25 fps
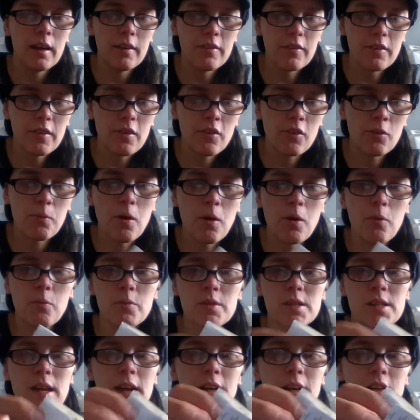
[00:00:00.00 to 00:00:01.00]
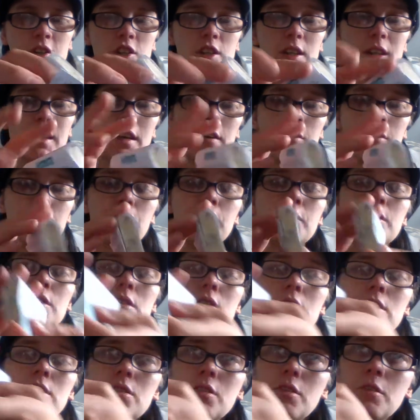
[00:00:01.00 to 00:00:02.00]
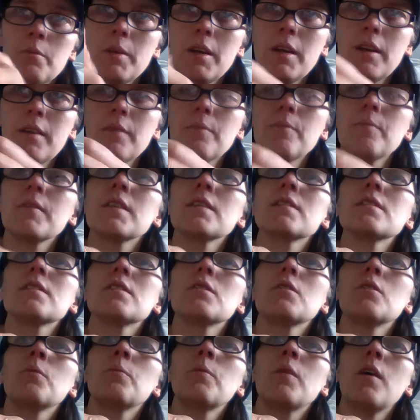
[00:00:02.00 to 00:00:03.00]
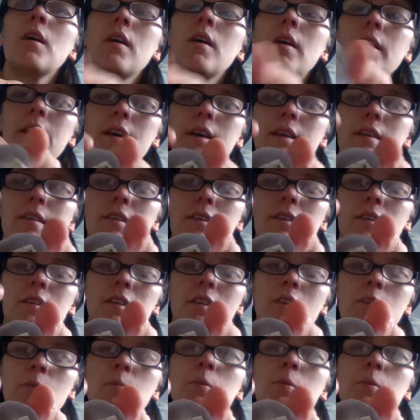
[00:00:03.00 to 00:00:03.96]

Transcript: And this one was actually gifted to me, this little bar here. So this